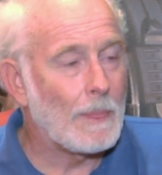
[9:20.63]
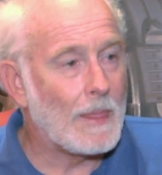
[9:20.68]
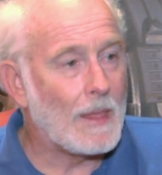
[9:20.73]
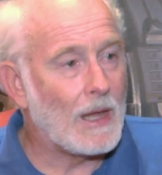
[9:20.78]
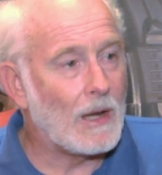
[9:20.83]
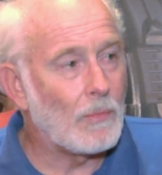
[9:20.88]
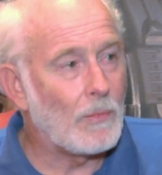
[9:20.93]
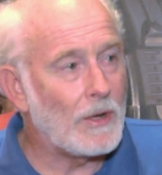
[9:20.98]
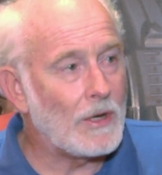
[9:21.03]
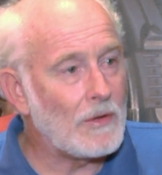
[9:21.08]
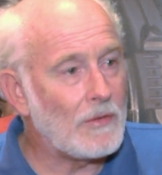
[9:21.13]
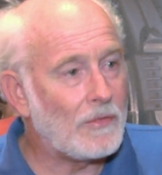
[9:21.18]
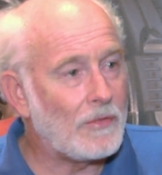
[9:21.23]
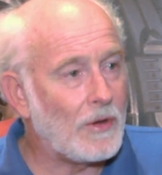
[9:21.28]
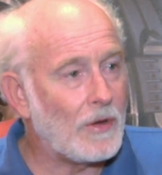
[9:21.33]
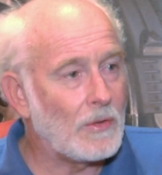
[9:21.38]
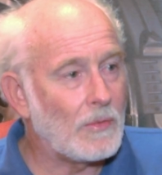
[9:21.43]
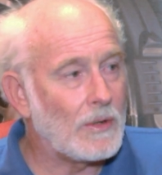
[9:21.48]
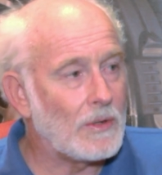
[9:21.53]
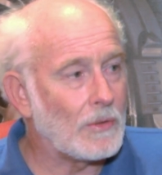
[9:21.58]
And when her
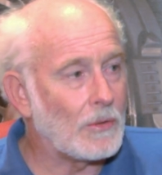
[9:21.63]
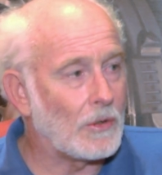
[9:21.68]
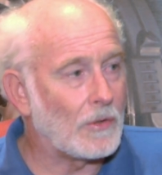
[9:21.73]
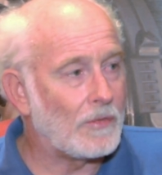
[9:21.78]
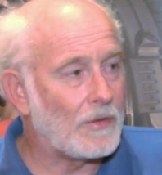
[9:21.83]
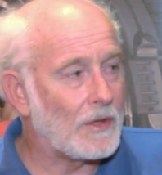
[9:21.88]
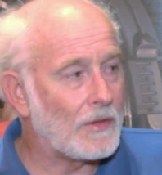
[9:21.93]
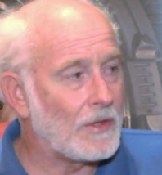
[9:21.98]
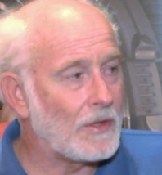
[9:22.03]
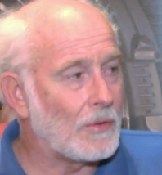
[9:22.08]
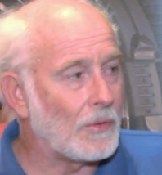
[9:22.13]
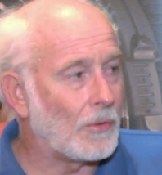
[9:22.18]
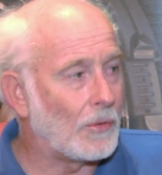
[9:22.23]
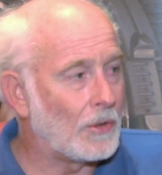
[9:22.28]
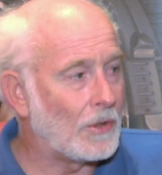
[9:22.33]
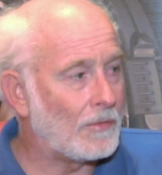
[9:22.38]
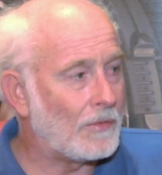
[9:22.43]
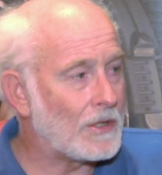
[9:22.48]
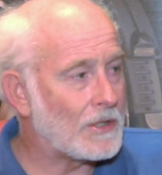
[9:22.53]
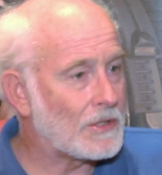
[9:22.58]
phone went off, I think
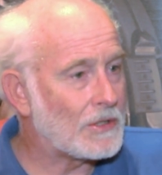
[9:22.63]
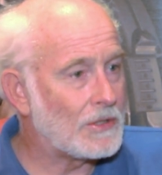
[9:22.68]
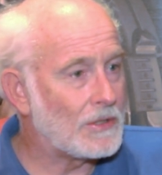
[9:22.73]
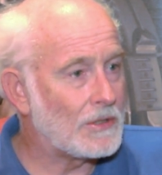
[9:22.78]
all of us...